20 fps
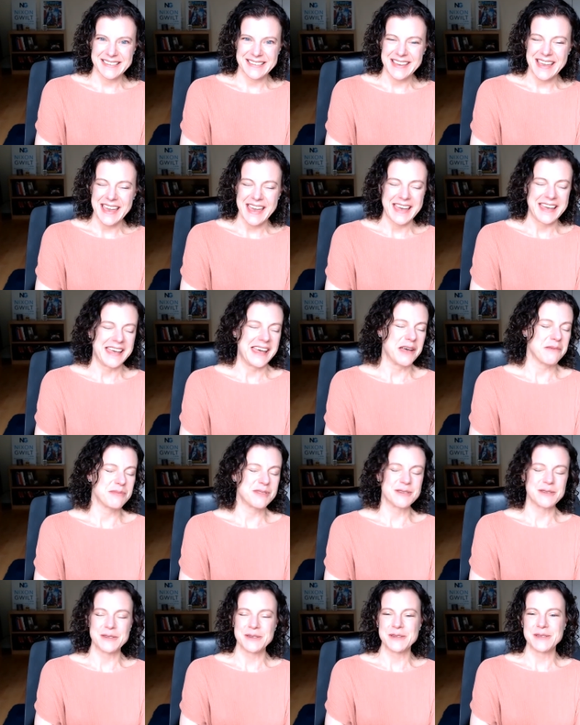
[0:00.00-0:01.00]
Yeah,
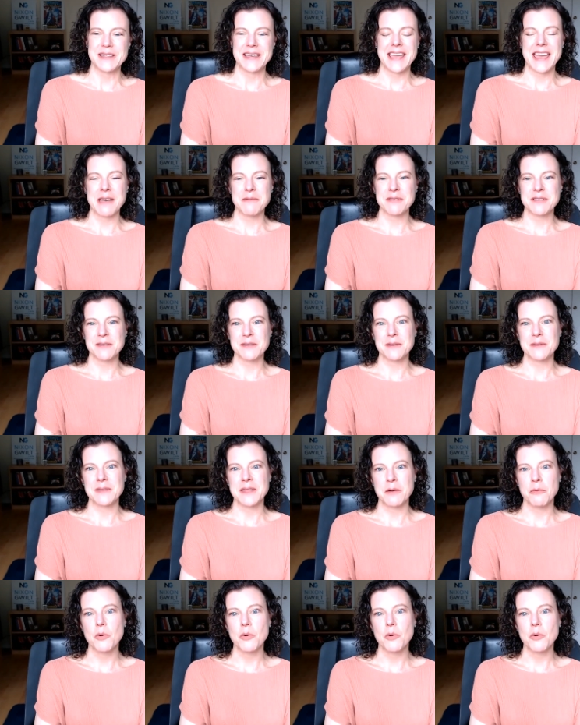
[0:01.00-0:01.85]
absolutely. Absolutely.